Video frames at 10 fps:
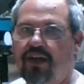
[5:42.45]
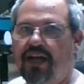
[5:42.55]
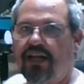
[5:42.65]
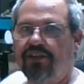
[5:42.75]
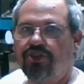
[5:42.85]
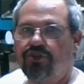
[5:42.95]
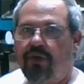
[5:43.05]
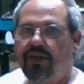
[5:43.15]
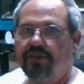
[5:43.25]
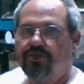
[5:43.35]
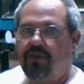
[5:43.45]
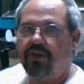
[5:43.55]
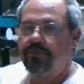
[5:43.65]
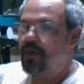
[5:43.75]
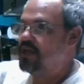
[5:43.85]
I got it straight
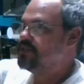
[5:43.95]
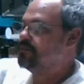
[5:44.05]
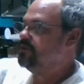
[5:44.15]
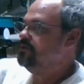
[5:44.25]
as possible.